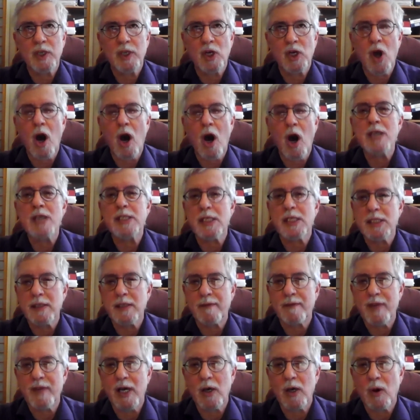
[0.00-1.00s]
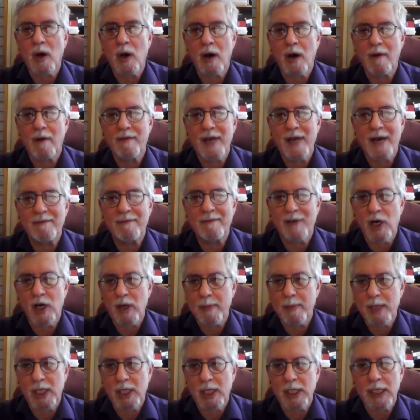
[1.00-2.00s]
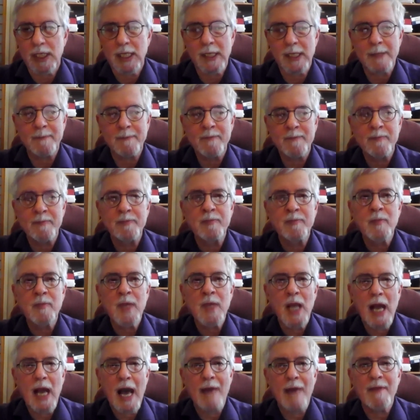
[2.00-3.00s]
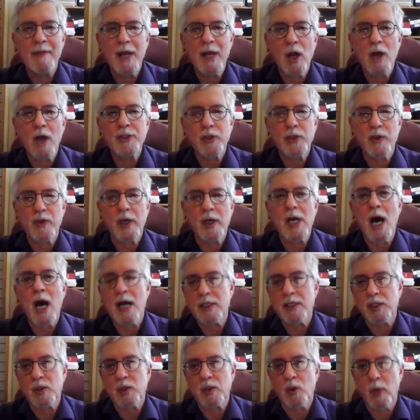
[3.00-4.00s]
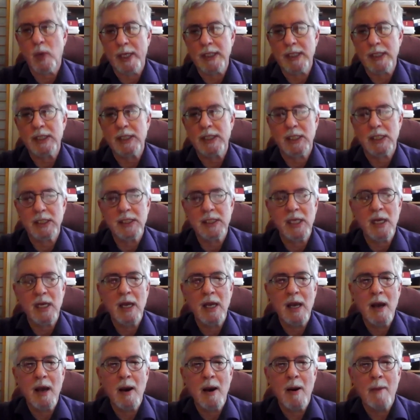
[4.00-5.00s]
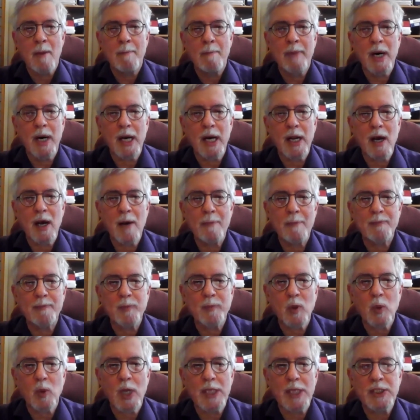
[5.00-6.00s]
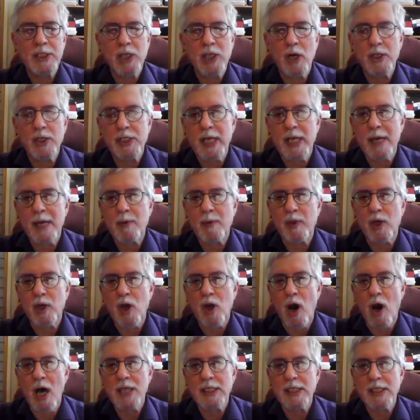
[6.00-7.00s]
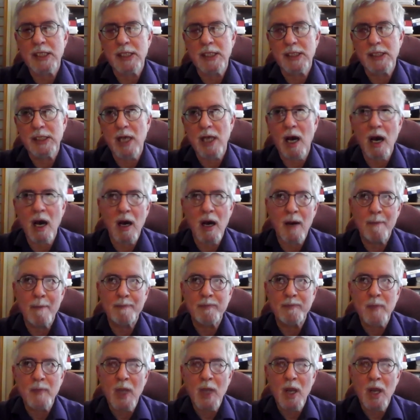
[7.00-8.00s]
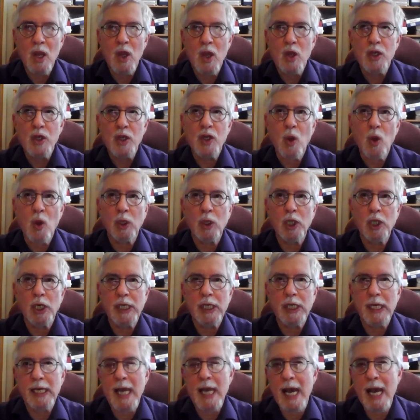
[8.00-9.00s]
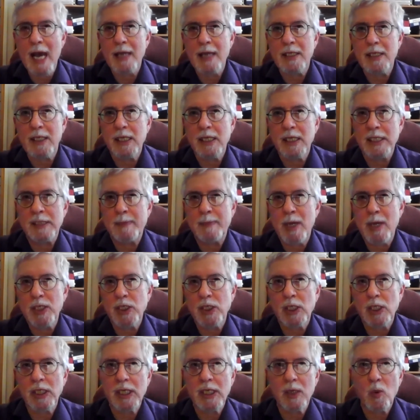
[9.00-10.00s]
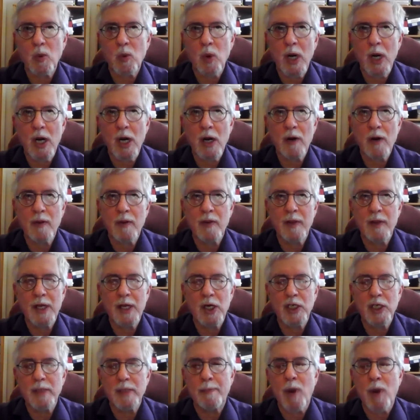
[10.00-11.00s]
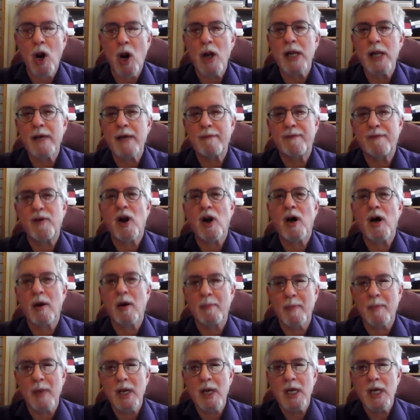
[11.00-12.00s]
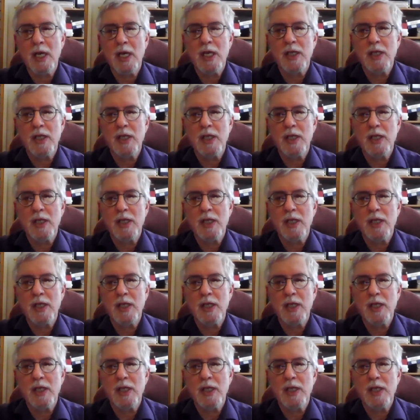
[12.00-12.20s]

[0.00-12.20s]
the causes of that variability, and then also the consequences. But I'll start saying with the causes, we're looking at especially where they're departing from.